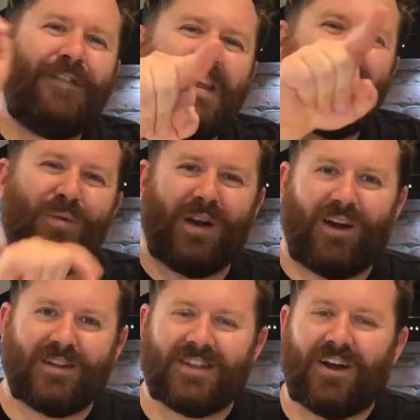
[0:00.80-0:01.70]
you would
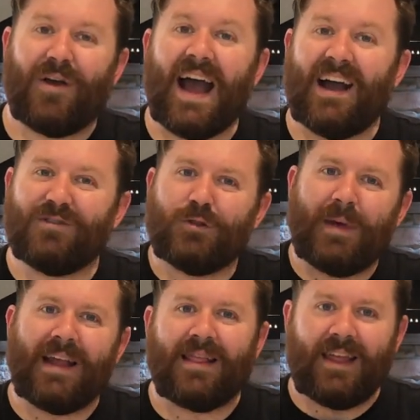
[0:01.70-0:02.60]
like to know how to
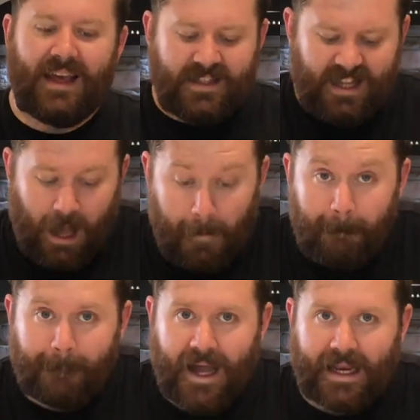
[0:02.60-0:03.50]
make these
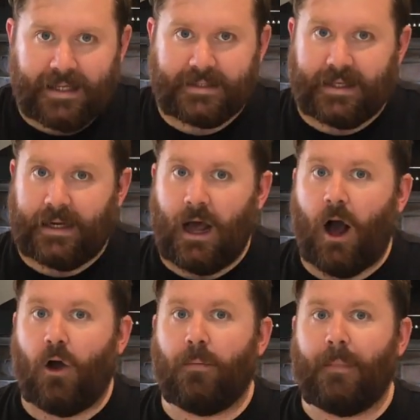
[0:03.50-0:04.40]
amazing
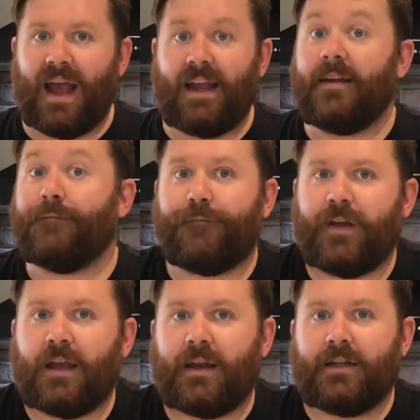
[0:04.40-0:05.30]
homemade
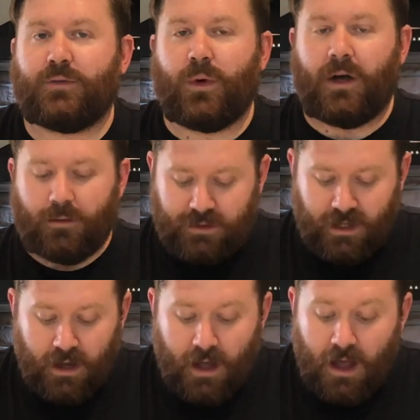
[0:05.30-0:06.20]
Viennese whirls,
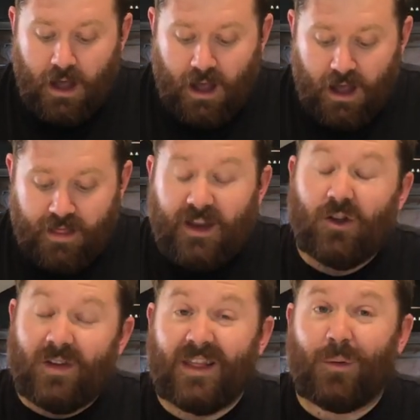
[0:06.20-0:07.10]
then
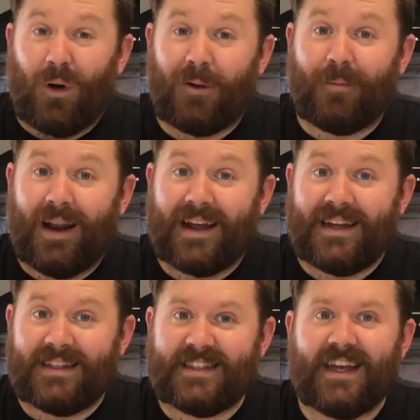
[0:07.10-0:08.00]
you're in the right
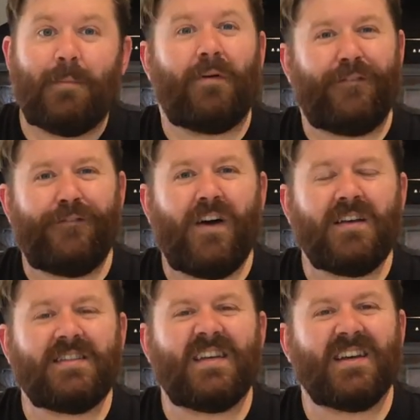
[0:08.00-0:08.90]
place. But
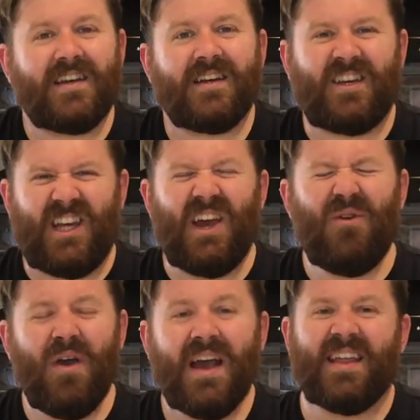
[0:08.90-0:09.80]
first, cue
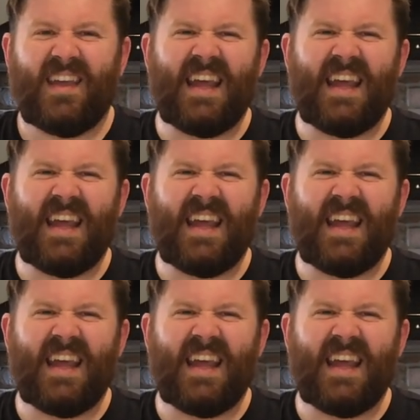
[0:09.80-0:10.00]
the